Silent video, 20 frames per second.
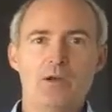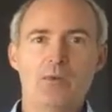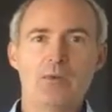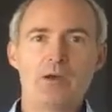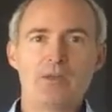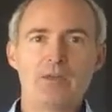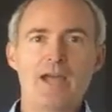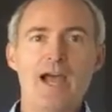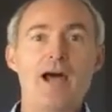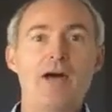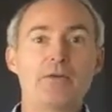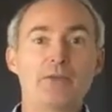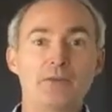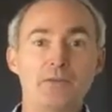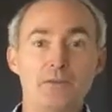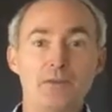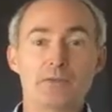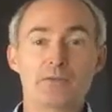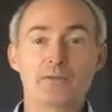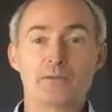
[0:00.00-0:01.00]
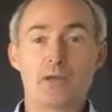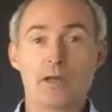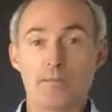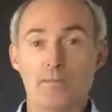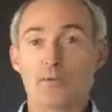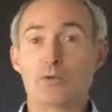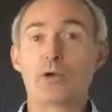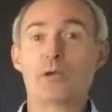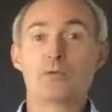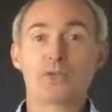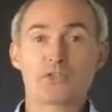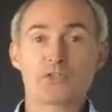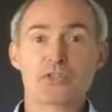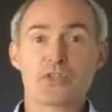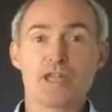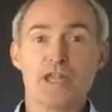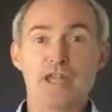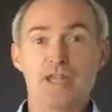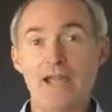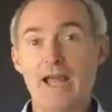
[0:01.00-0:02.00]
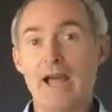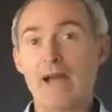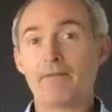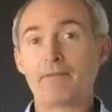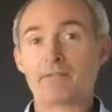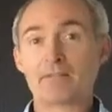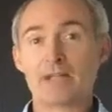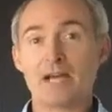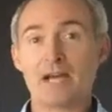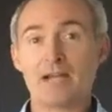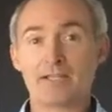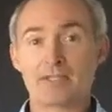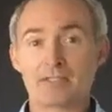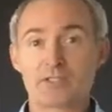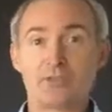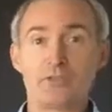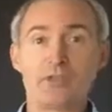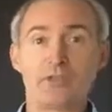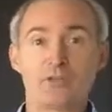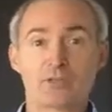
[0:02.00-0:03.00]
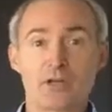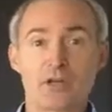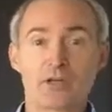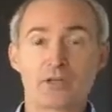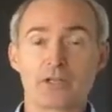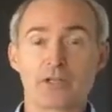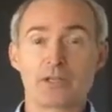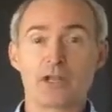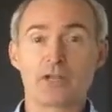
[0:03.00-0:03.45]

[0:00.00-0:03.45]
with how you approach and advertise to your target